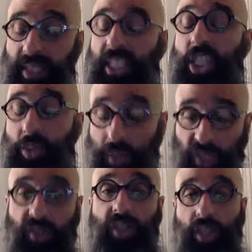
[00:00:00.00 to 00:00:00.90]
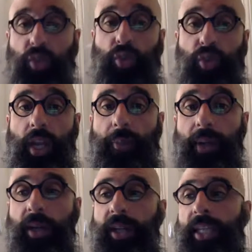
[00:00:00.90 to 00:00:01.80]
especially the Tudeh
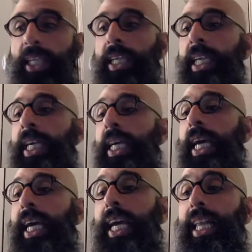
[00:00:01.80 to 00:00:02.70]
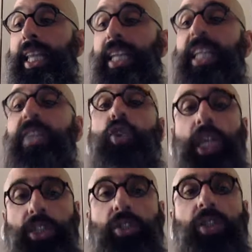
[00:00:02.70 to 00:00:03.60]
party, and then he tries to